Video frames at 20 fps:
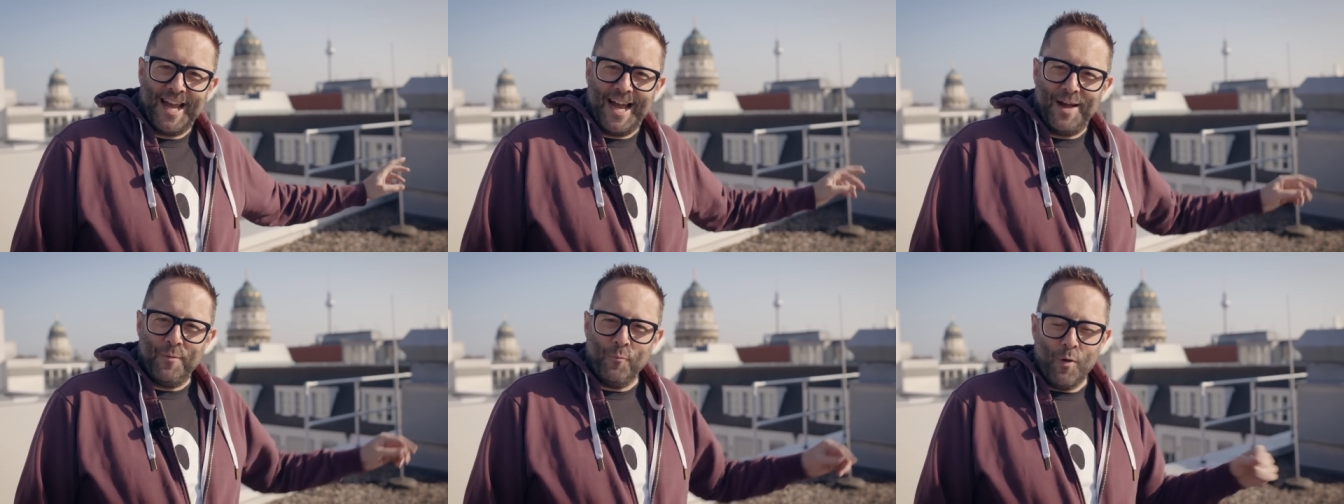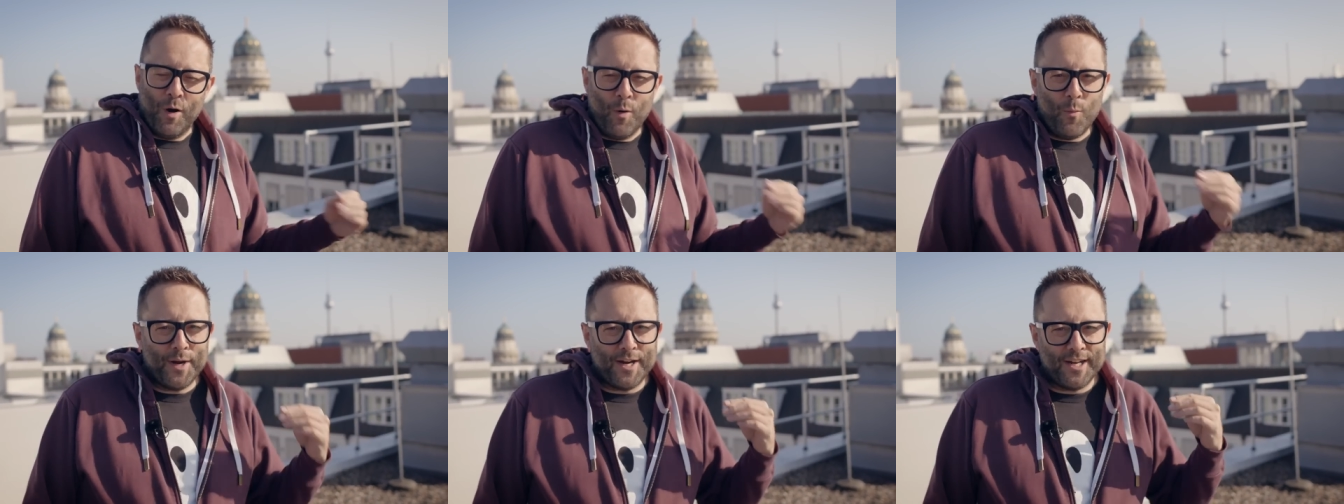
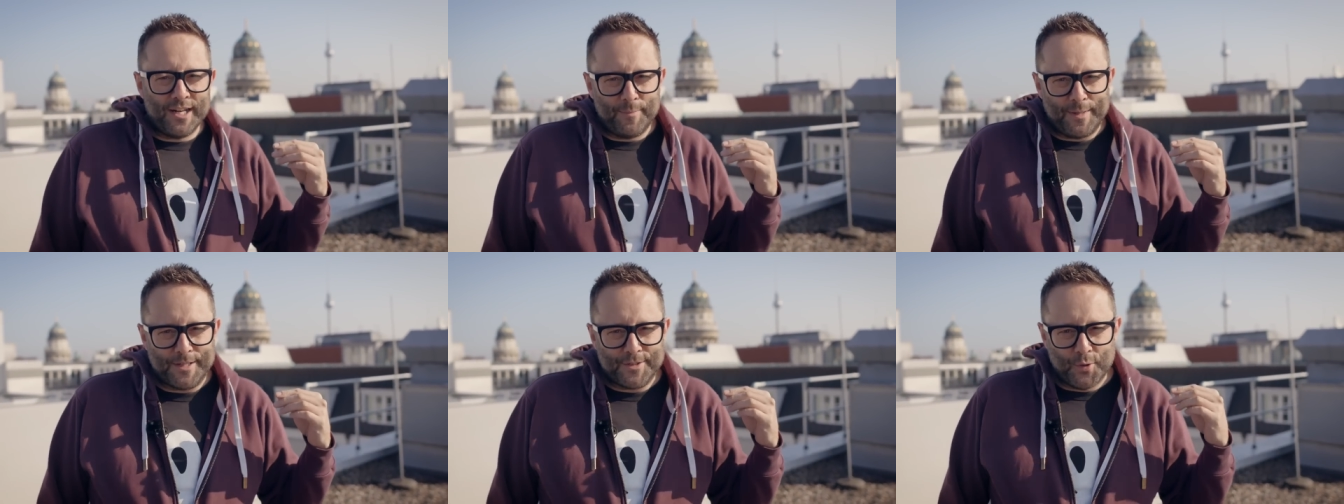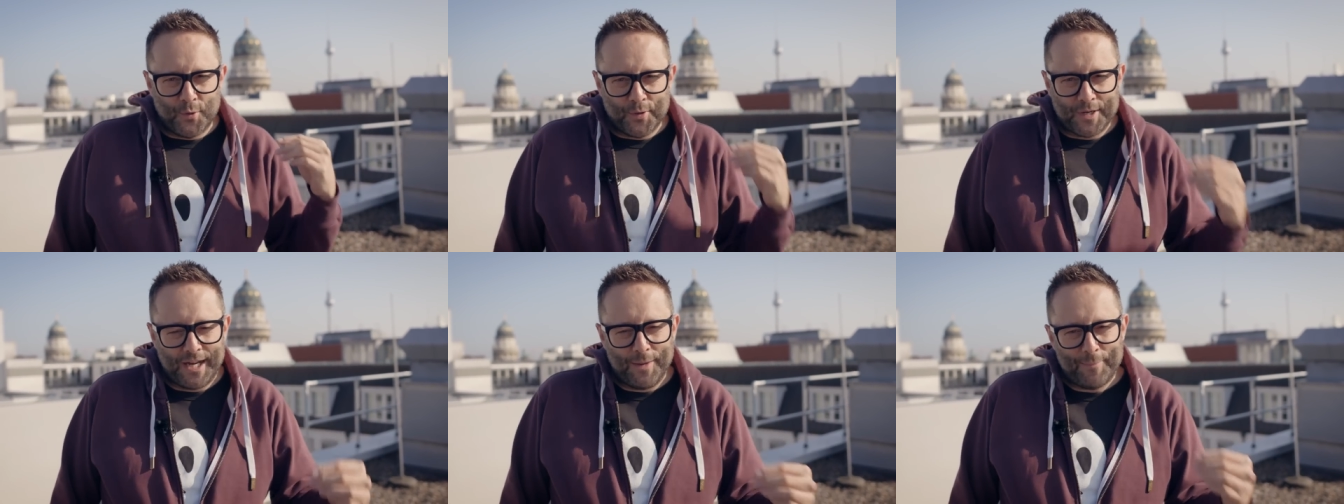And what we're going to be
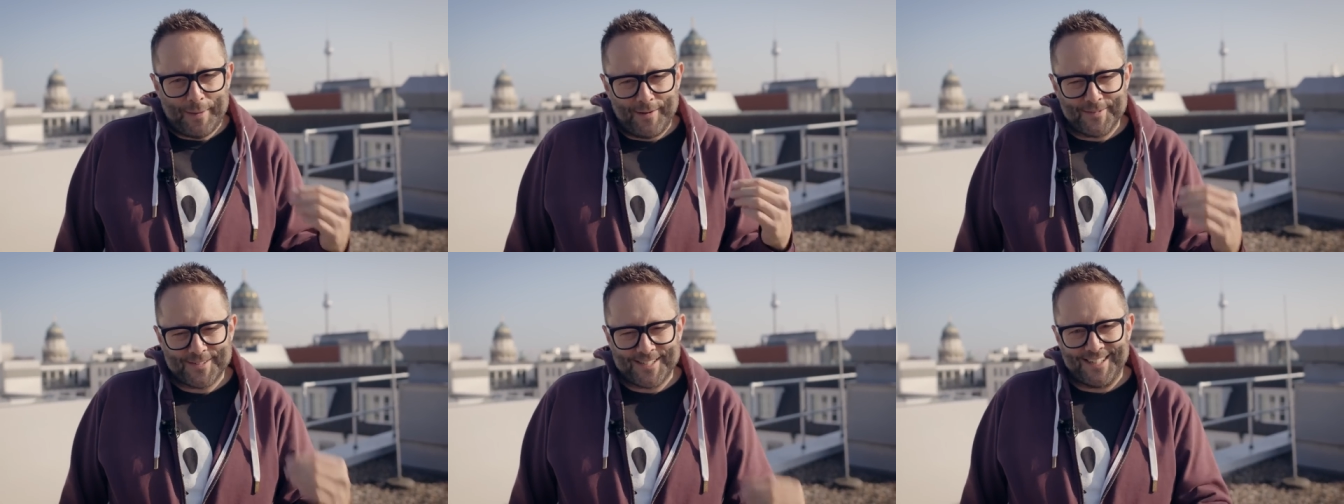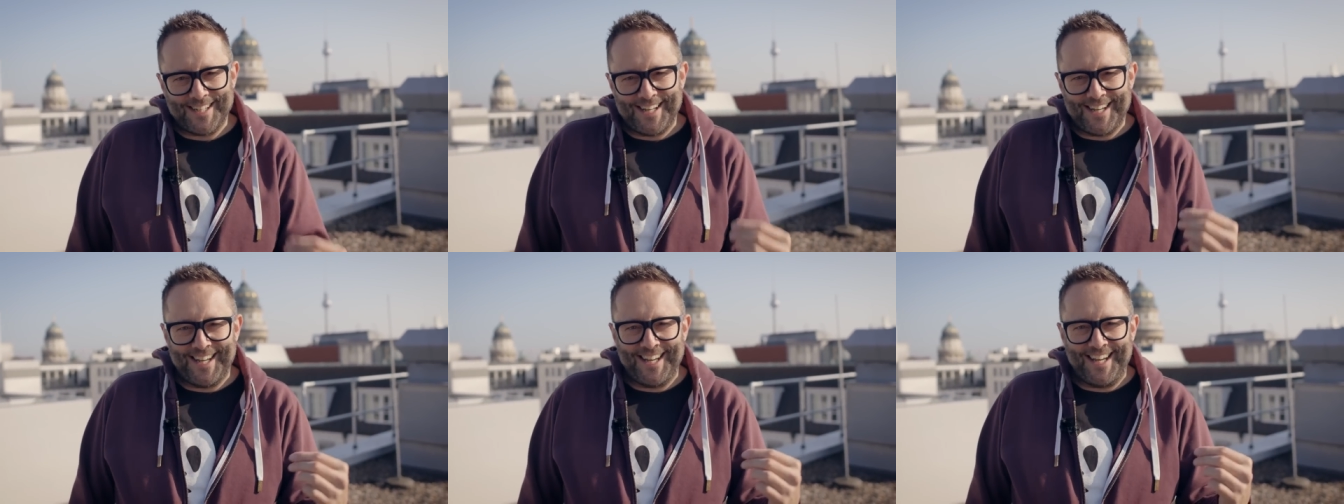talking about
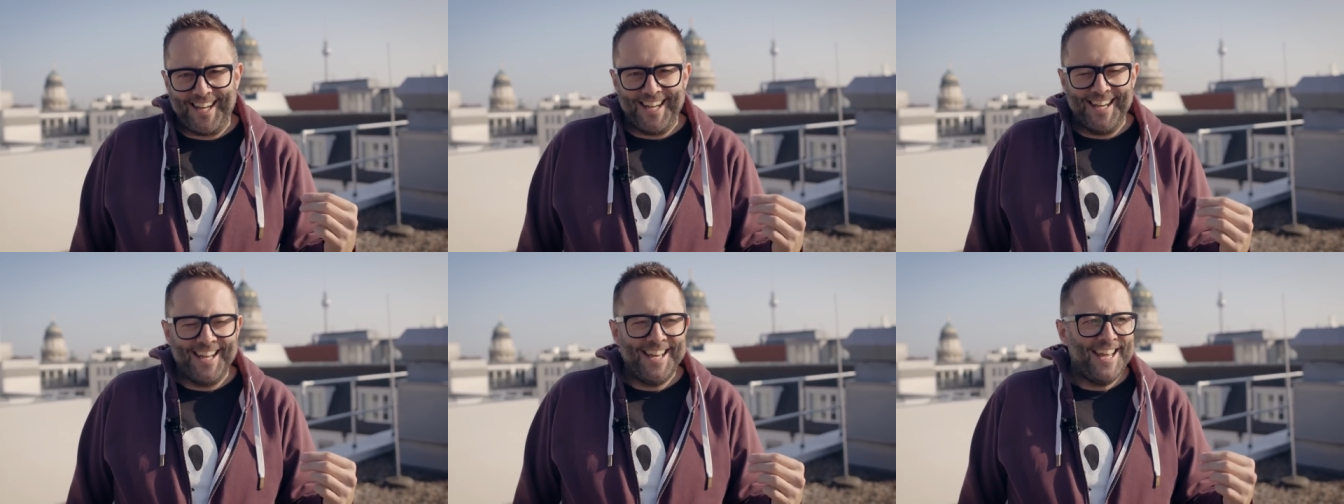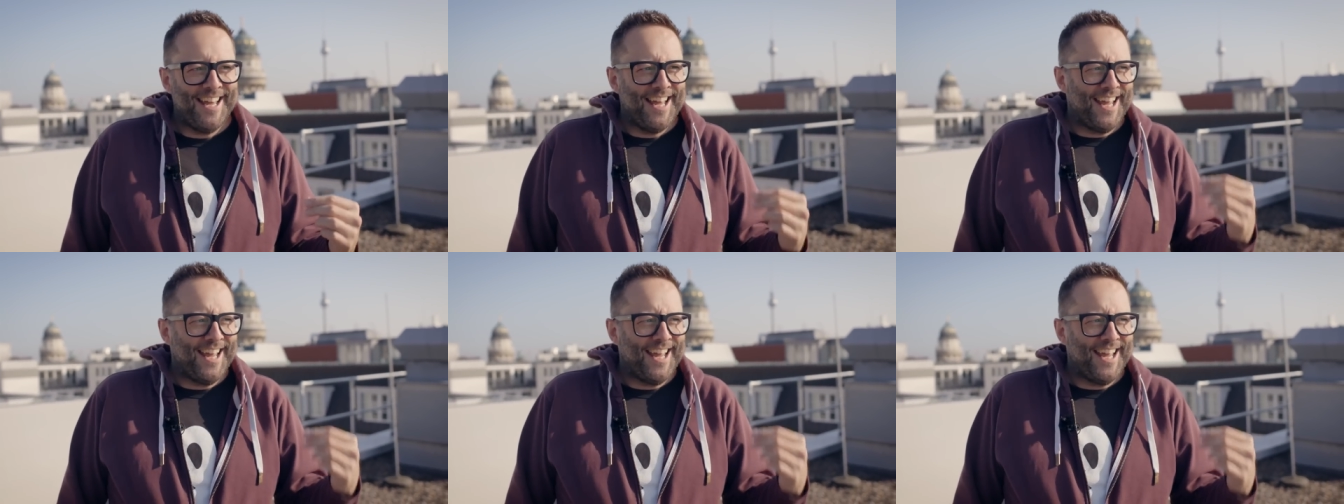today